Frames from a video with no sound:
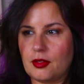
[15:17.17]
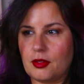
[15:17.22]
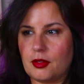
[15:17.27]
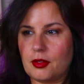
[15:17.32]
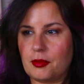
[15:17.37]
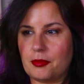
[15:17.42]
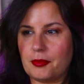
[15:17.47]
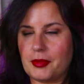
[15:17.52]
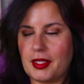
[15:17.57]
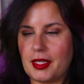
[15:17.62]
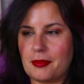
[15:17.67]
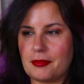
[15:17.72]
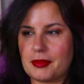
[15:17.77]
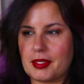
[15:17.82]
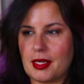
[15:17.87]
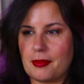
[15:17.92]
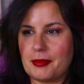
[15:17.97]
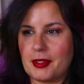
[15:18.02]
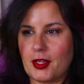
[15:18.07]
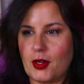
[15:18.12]
Oh, yep,
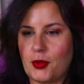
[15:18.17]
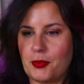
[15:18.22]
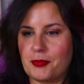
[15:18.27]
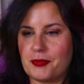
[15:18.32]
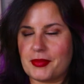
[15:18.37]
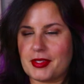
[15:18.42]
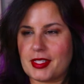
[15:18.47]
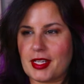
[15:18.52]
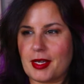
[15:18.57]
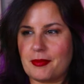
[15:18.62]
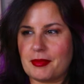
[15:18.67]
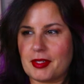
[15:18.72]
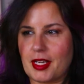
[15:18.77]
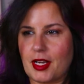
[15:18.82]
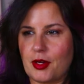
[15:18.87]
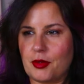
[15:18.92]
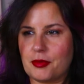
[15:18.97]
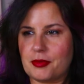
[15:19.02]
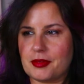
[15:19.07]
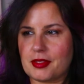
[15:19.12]
time to go. Time to
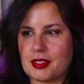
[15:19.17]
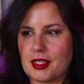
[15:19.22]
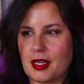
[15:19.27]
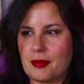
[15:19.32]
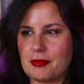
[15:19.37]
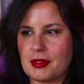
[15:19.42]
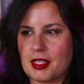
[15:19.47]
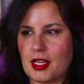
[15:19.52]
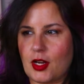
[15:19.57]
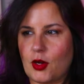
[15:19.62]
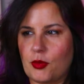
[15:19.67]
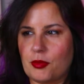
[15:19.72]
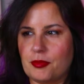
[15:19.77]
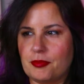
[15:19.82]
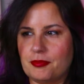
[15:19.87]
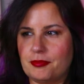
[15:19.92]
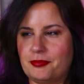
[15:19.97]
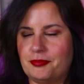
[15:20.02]
go. Time to go.